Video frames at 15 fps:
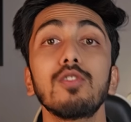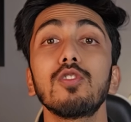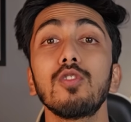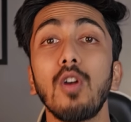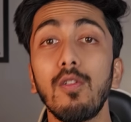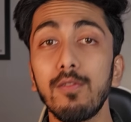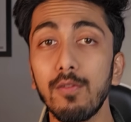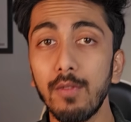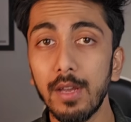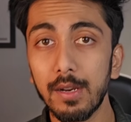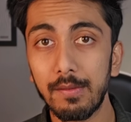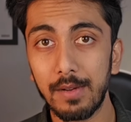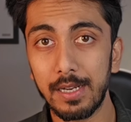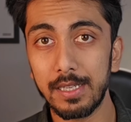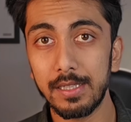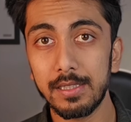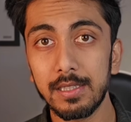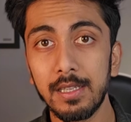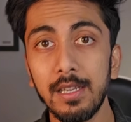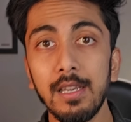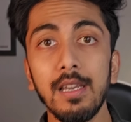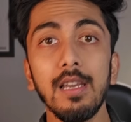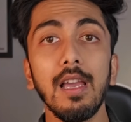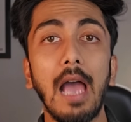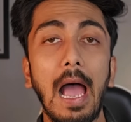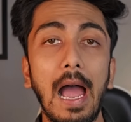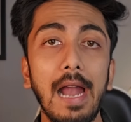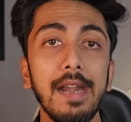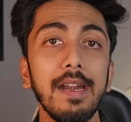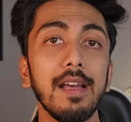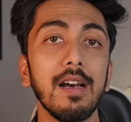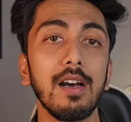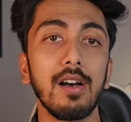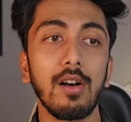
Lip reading: software wise, and